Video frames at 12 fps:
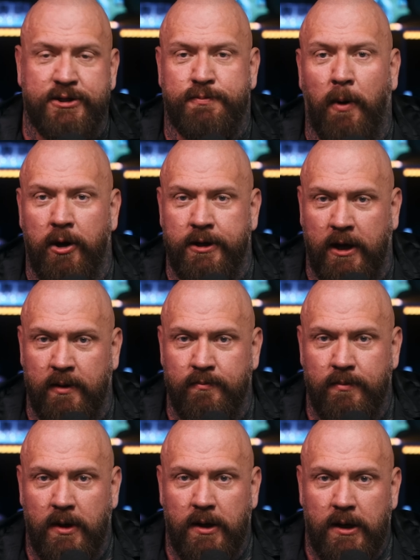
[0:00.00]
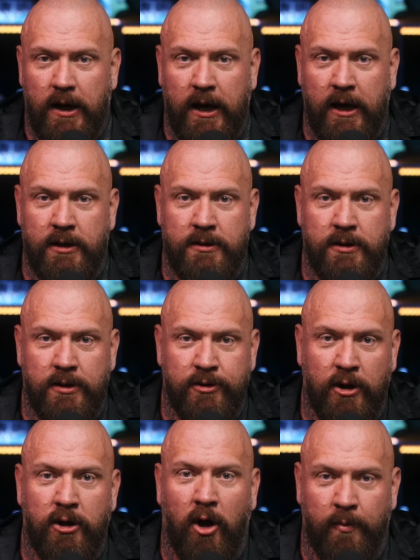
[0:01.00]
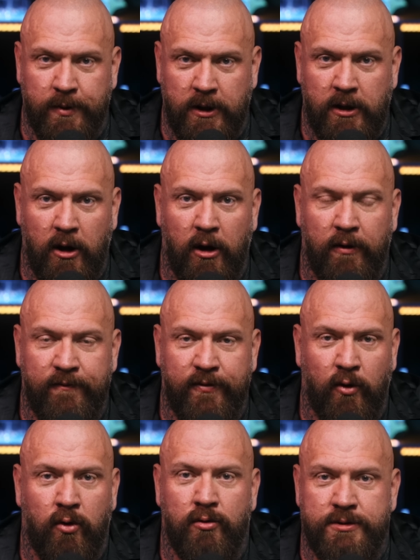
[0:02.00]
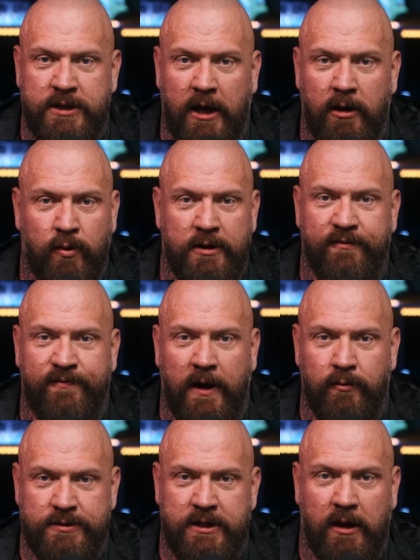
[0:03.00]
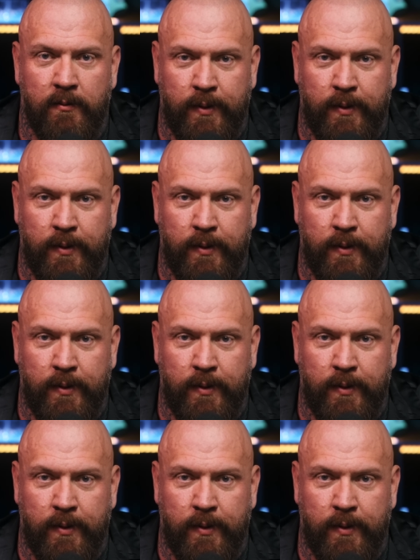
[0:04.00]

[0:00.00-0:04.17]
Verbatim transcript: spotted him in the lobby of the hotel where the fight was taking